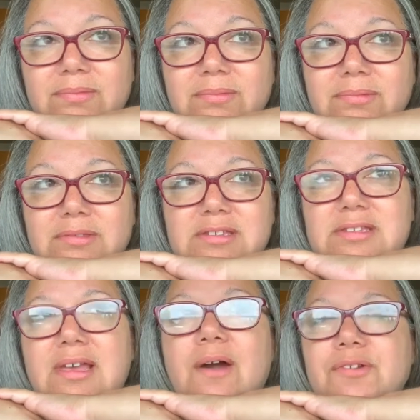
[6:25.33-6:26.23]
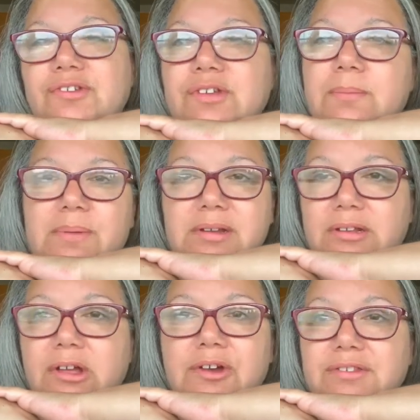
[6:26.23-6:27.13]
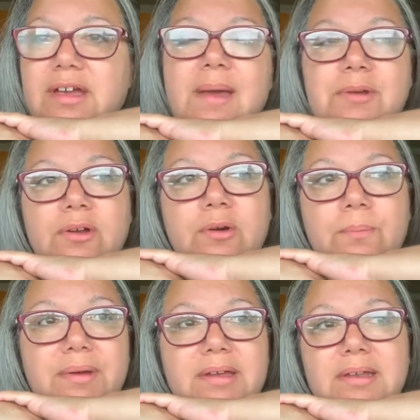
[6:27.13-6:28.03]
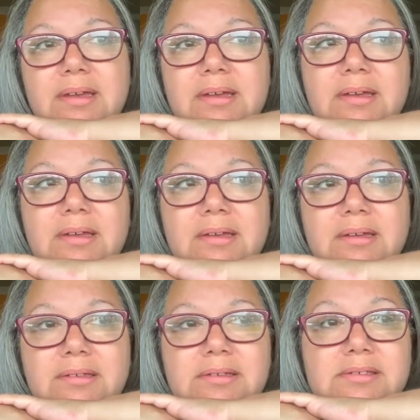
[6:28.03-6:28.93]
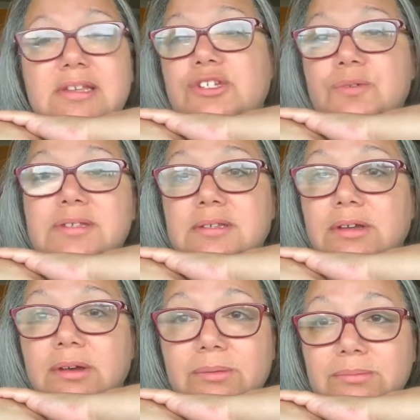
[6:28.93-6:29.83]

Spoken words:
This is how it should have been a long time ago, but centuries ago.